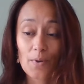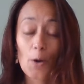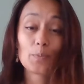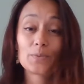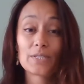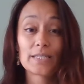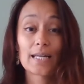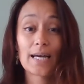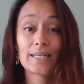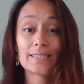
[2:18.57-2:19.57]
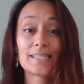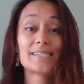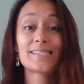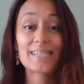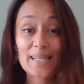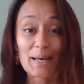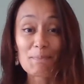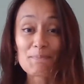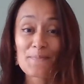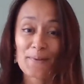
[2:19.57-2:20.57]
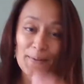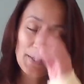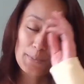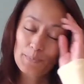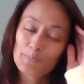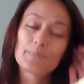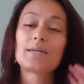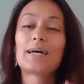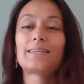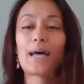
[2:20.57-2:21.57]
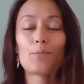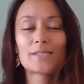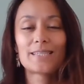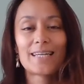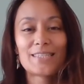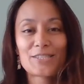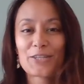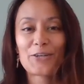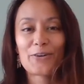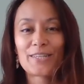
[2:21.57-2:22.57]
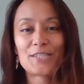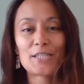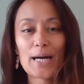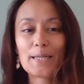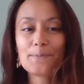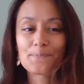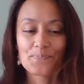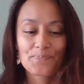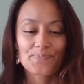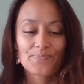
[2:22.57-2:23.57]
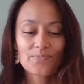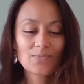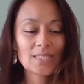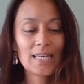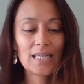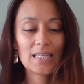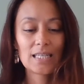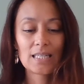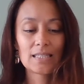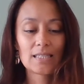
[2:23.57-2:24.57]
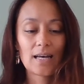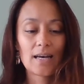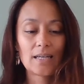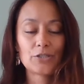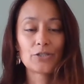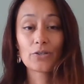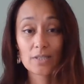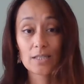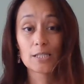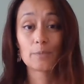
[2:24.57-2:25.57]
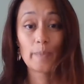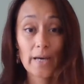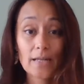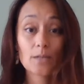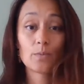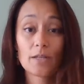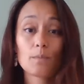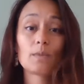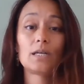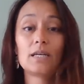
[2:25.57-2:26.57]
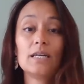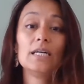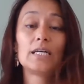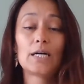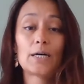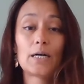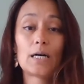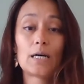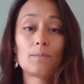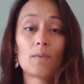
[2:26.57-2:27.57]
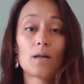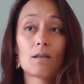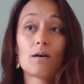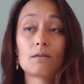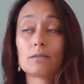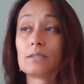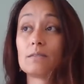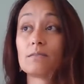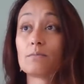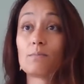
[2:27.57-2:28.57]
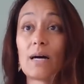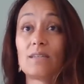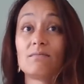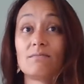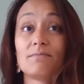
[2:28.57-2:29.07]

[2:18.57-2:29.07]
hoped that I didn't see them. I was that insecure and shy, and I took this pattern with me along my